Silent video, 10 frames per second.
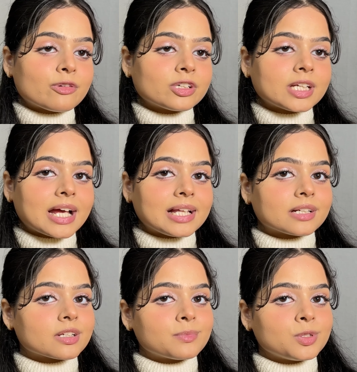for the
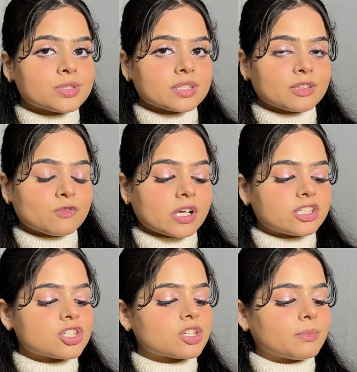highlighter, I'm using the
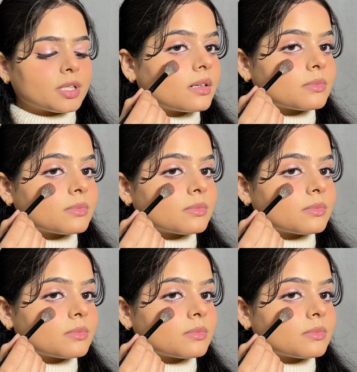white shimmer.